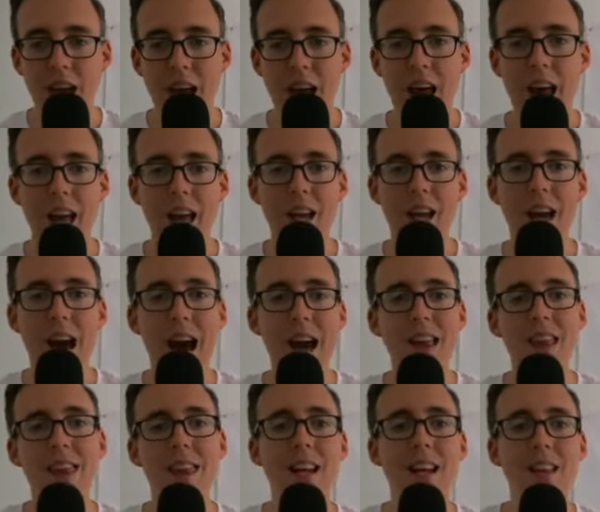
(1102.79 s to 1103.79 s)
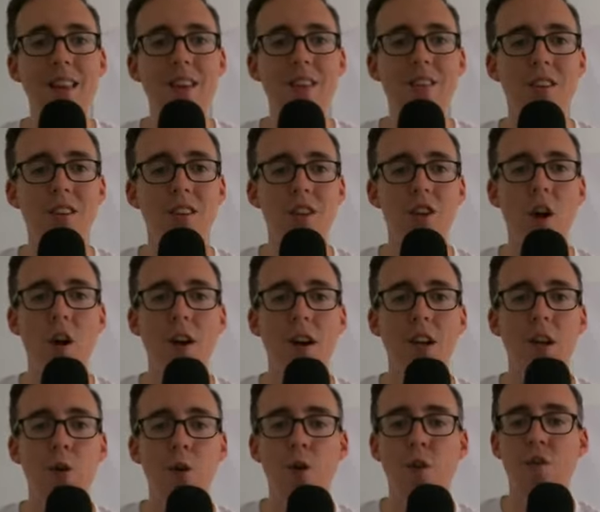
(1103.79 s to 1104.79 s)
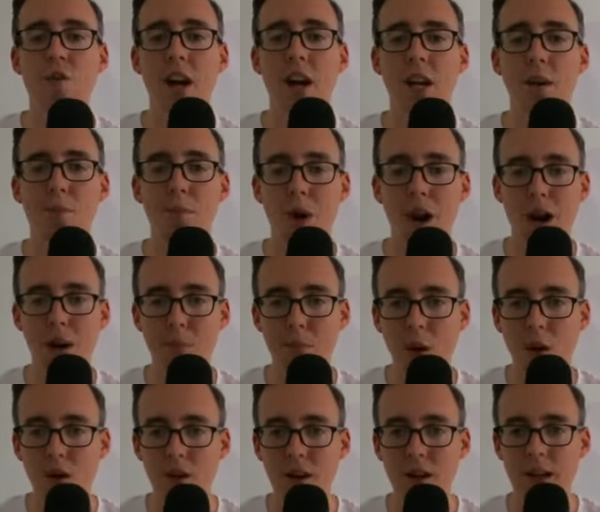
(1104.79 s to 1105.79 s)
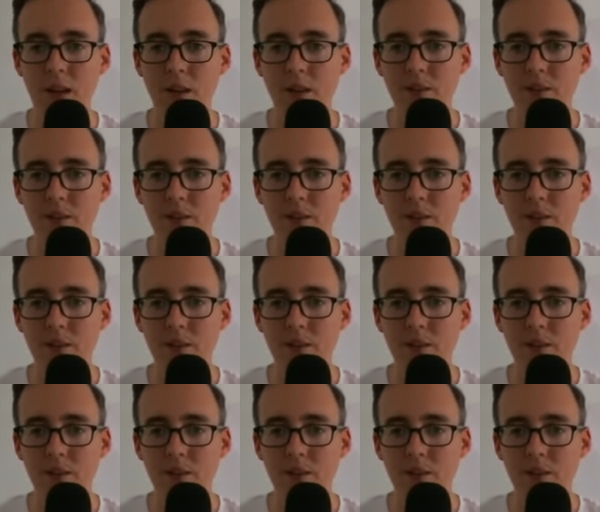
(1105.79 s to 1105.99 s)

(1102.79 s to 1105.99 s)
And I think this is starting to affect Brock Purdy.